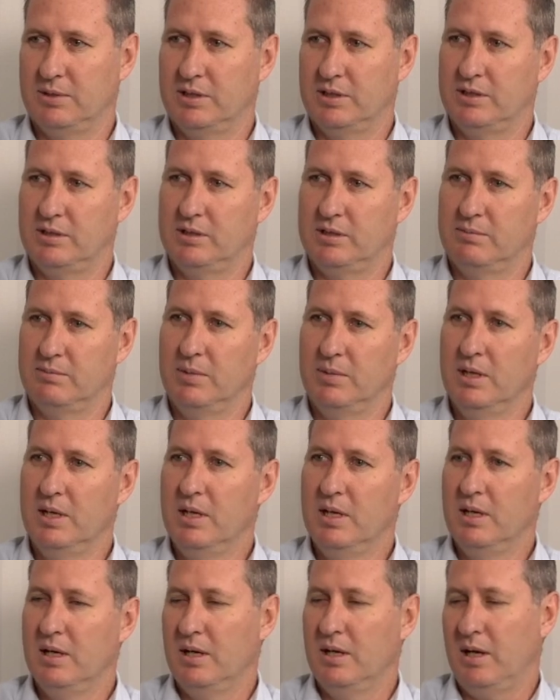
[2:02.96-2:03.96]
system,
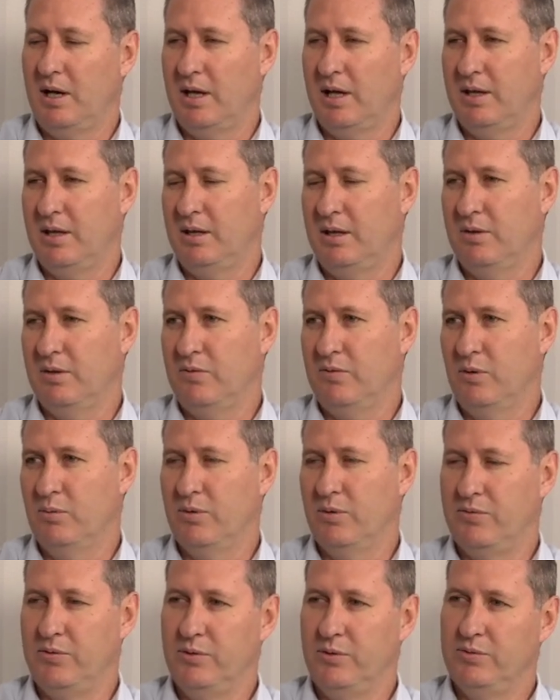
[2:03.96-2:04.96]
either in the
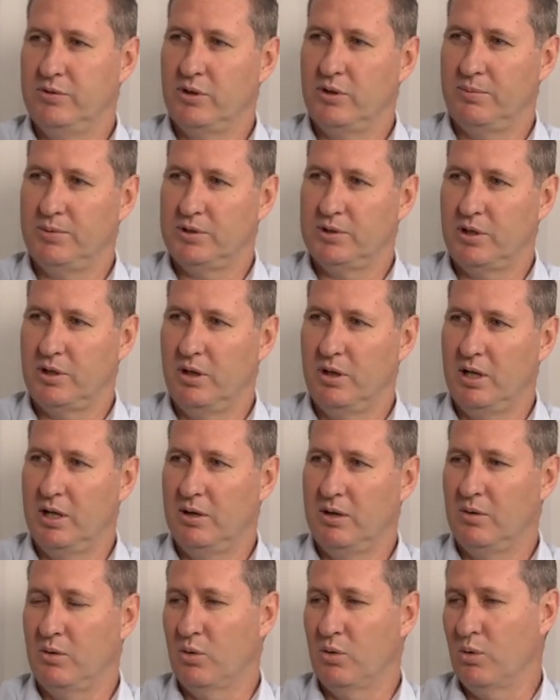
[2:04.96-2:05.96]
form of rooftop
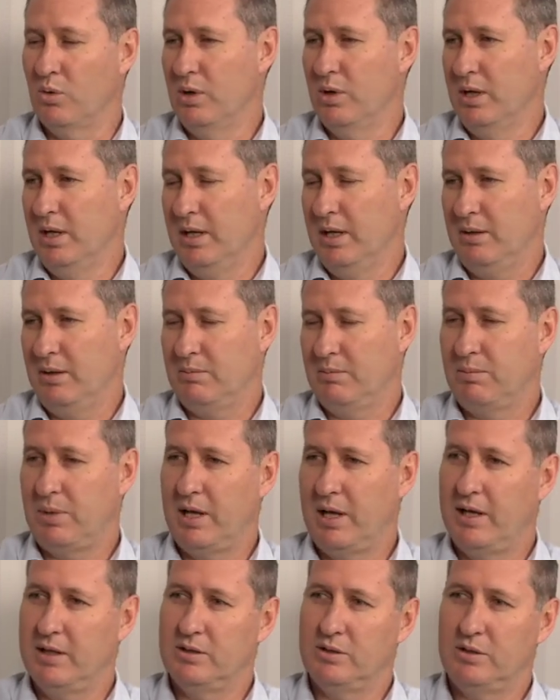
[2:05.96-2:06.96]
solar or
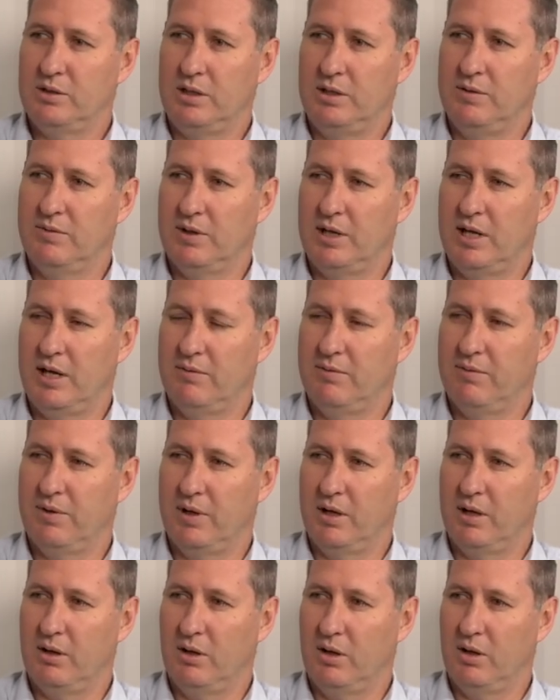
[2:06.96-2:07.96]
plans to even have
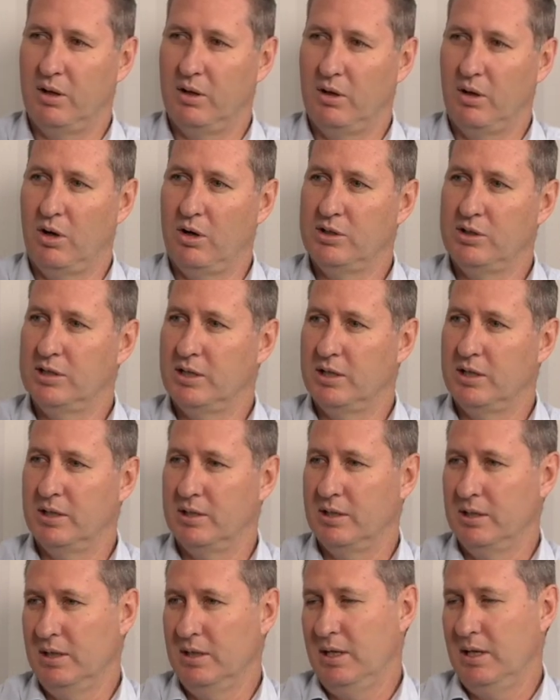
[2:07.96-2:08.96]
a, a
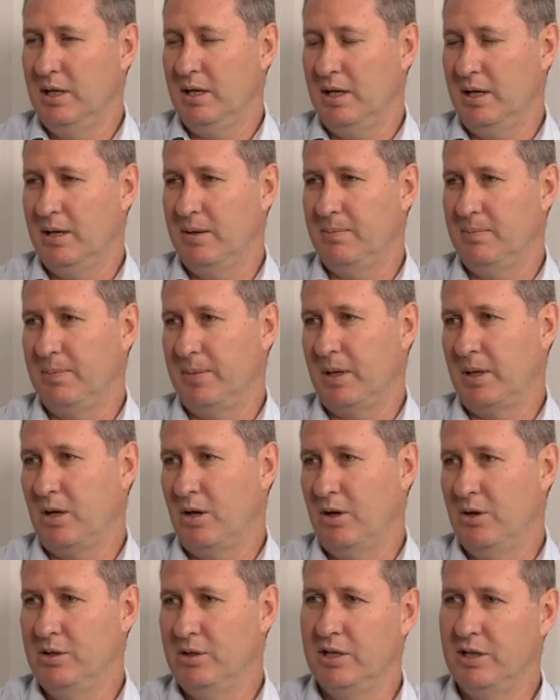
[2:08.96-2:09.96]
larger um,
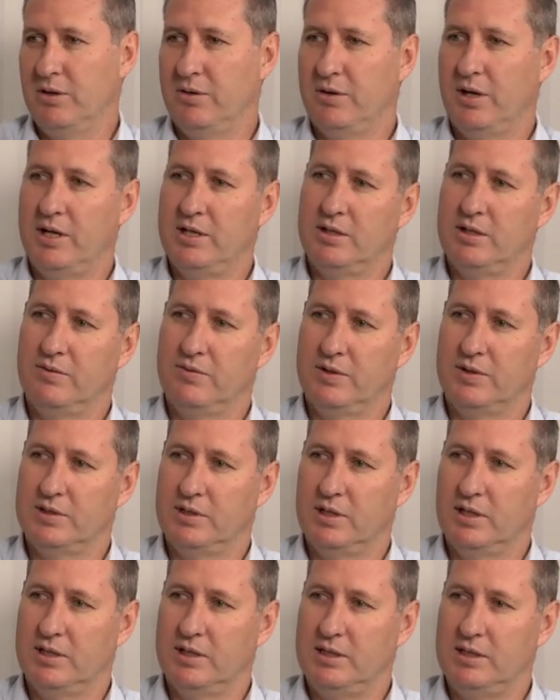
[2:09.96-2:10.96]
cogeneration
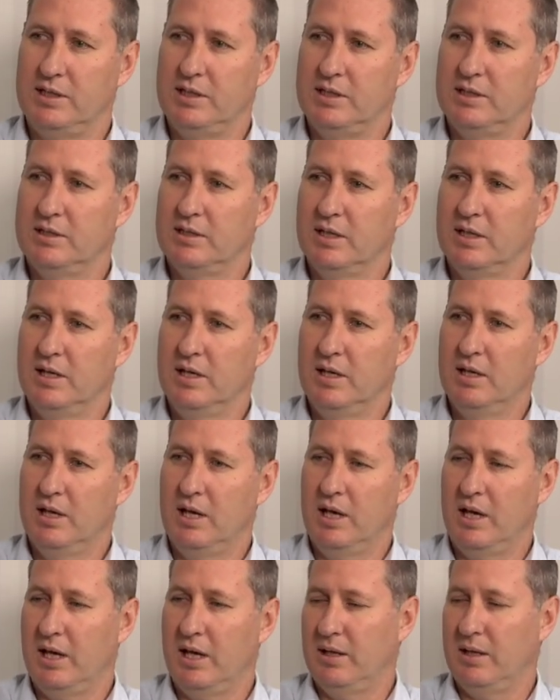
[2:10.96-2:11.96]
facilities
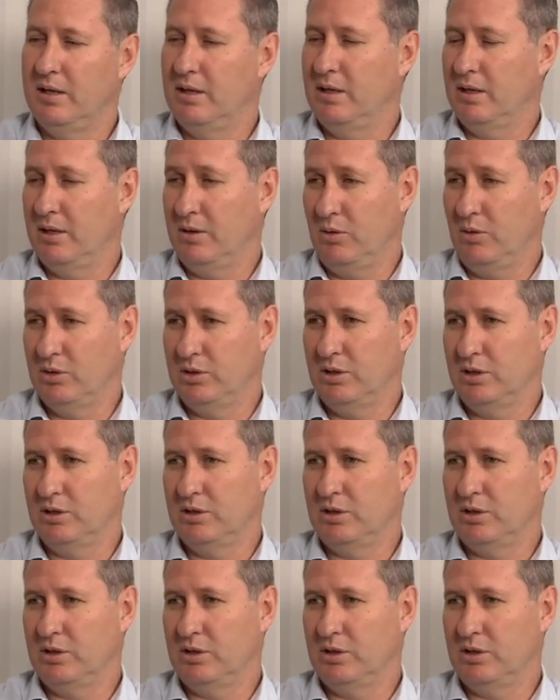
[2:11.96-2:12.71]
and uh, also